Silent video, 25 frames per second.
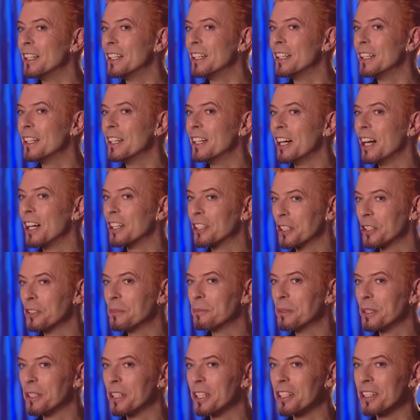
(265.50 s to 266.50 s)
Buddhist? A
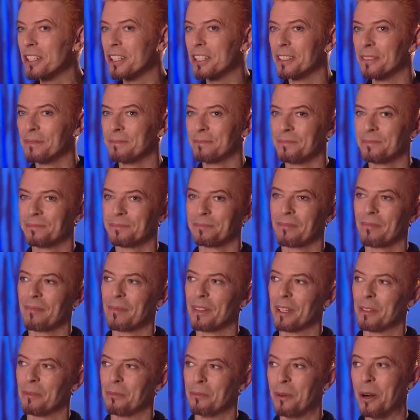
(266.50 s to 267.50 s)
good Buddhist?
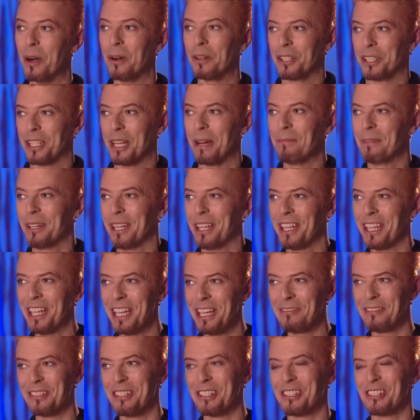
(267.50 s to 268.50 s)
Well, somebody that
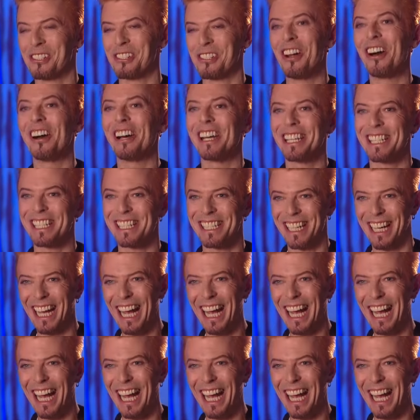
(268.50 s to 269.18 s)
even tries.